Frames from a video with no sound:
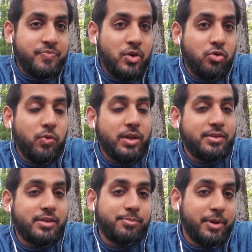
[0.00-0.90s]
who was
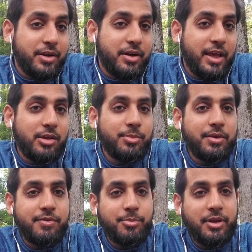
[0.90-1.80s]
his bitter enemy
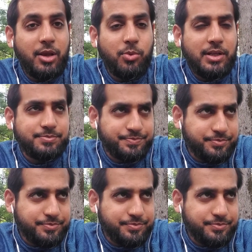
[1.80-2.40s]
from day one.